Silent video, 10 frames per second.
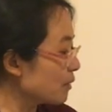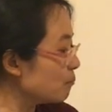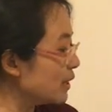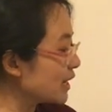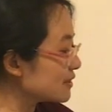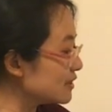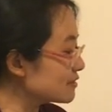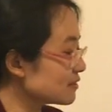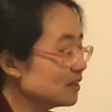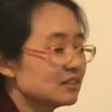make
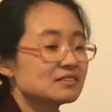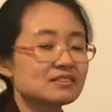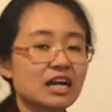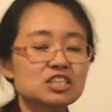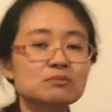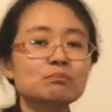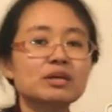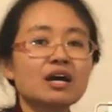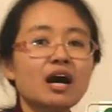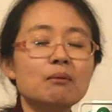this section
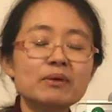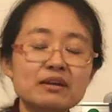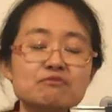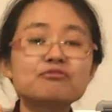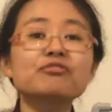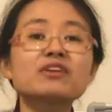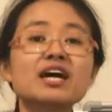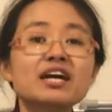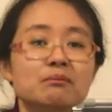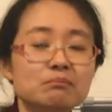become
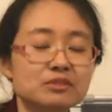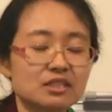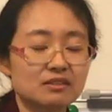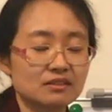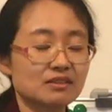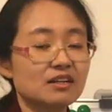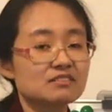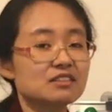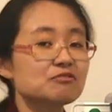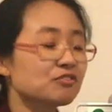inflamed. There's
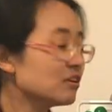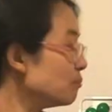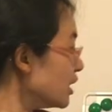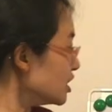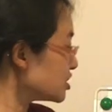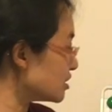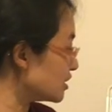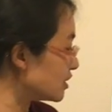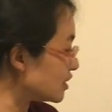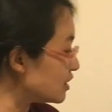inflammation
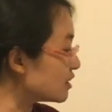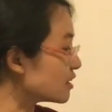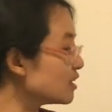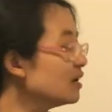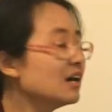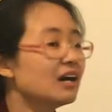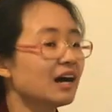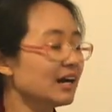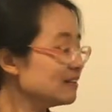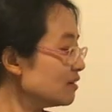in here,
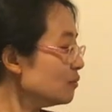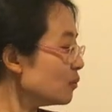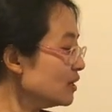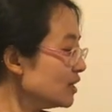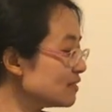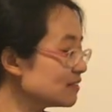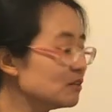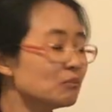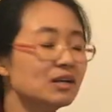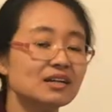and then
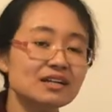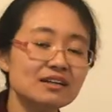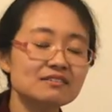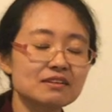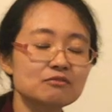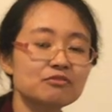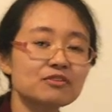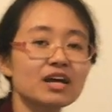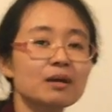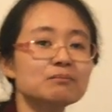when it is
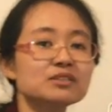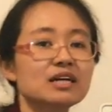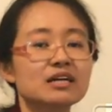inflamed,